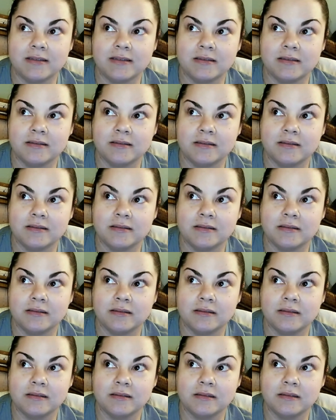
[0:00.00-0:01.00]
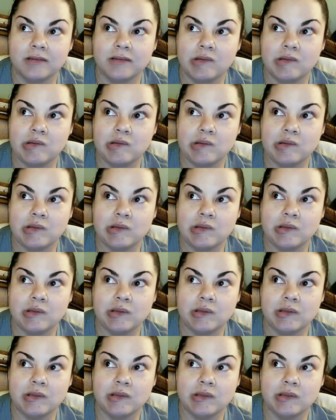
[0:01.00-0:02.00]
Nobody speaks.